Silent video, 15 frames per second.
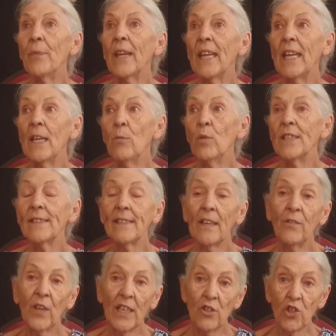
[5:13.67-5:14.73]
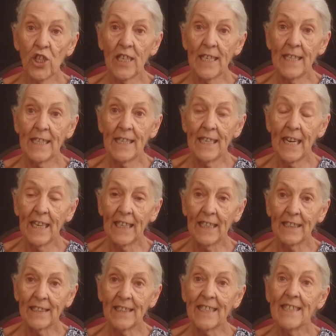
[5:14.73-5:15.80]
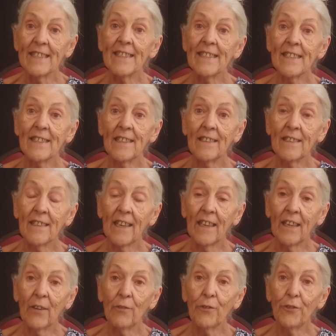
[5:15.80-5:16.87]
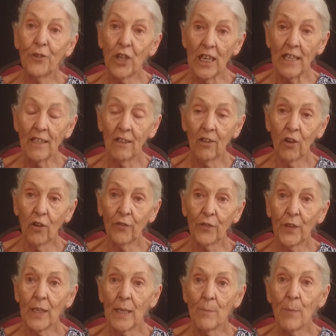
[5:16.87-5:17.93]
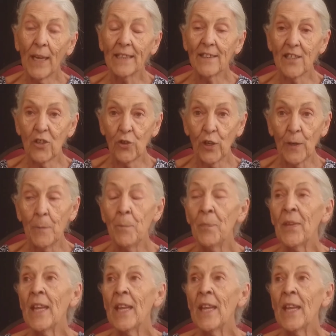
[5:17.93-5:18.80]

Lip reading: he was eventually tested free of the bacteria.